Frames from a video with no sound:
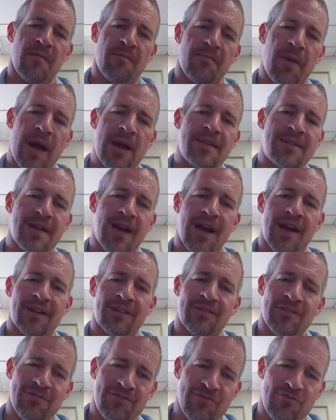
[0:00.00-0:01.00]
By
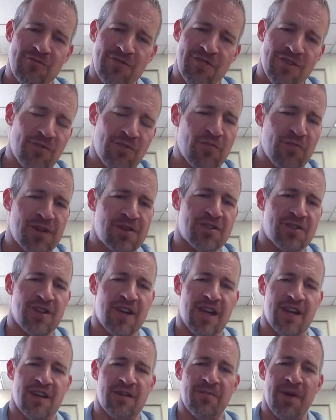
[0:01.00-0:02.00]
title, you're an
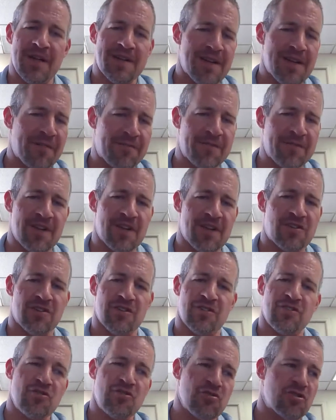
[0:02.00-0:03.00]
originator. By
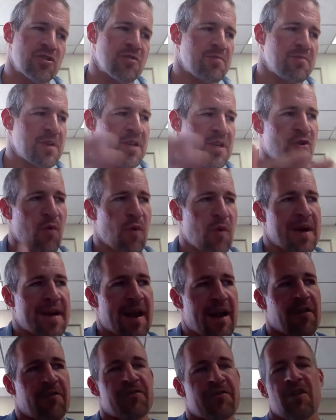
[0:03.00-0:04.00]
definition, you should be going
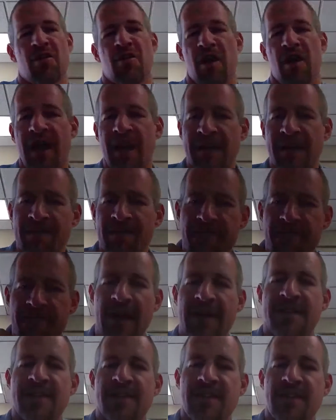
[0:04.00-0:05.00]
out there and
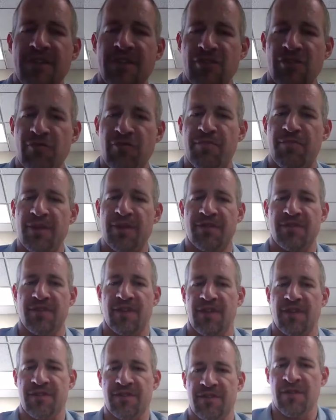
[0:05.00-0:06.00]
finding new
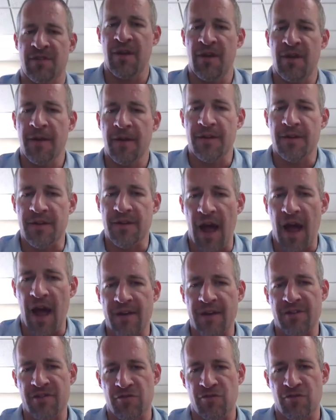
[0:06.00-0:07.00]
business,
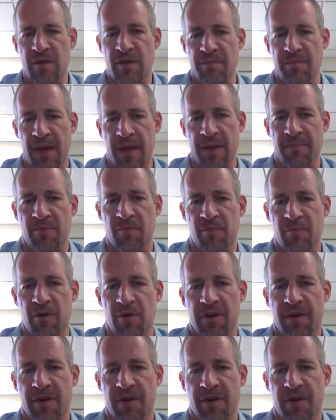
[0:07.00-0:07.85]
not doing paperwork.